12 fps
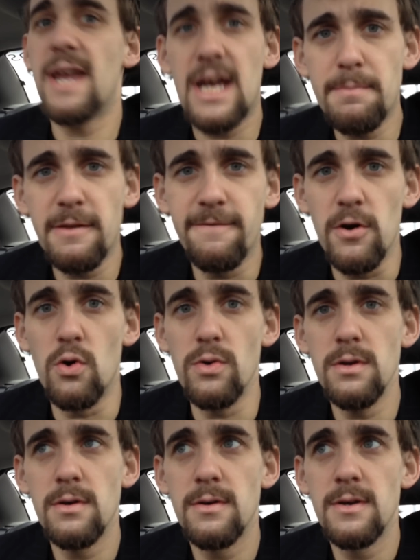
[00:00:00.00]
pick up the
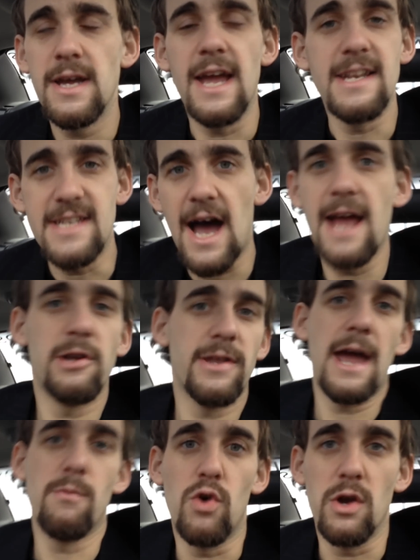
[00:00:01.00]
phone and
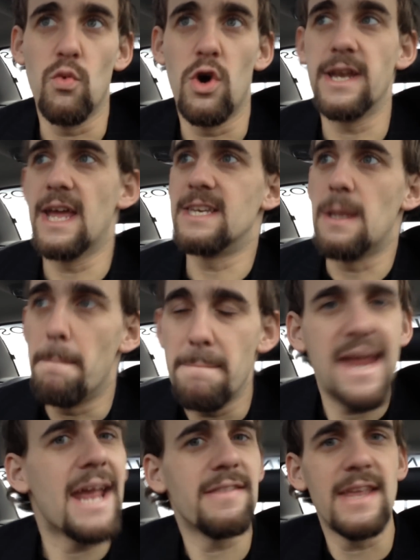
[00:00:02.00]
dial 911 and
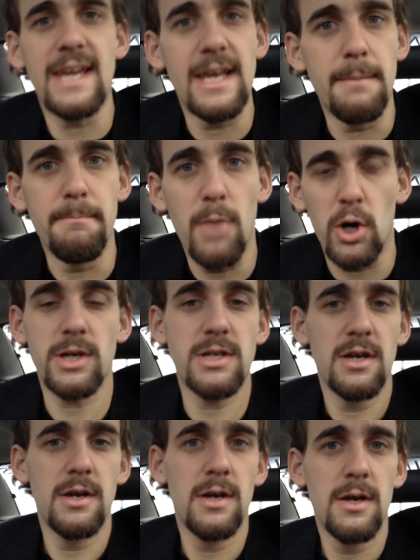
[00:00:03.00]
demand they get a
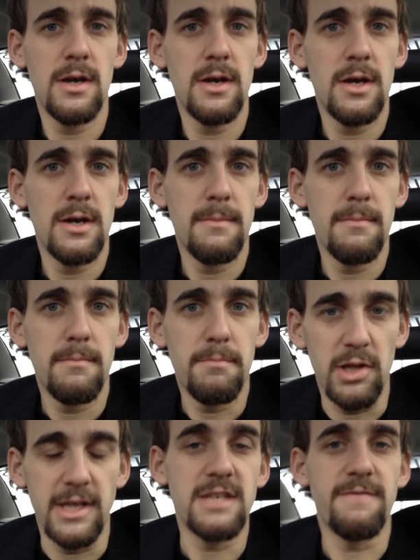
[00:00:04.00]
marked
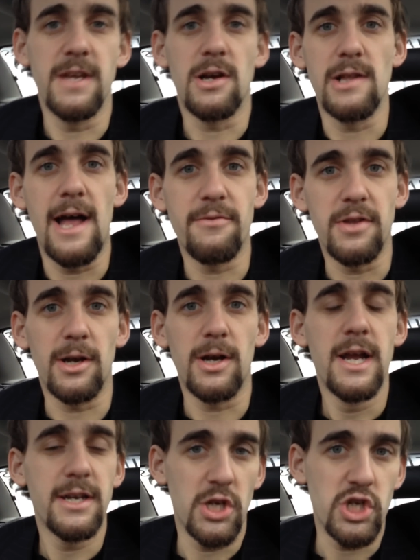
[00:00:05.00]
police vehicle out
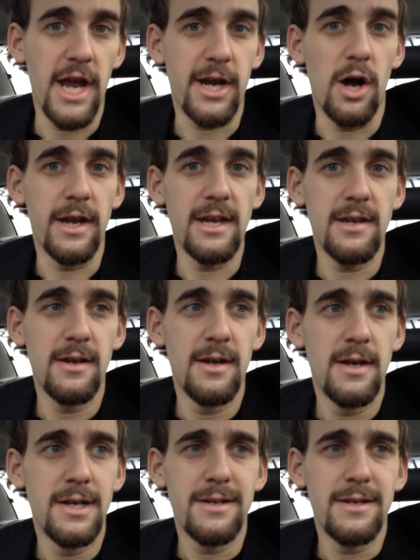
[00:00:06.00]
there to check on it.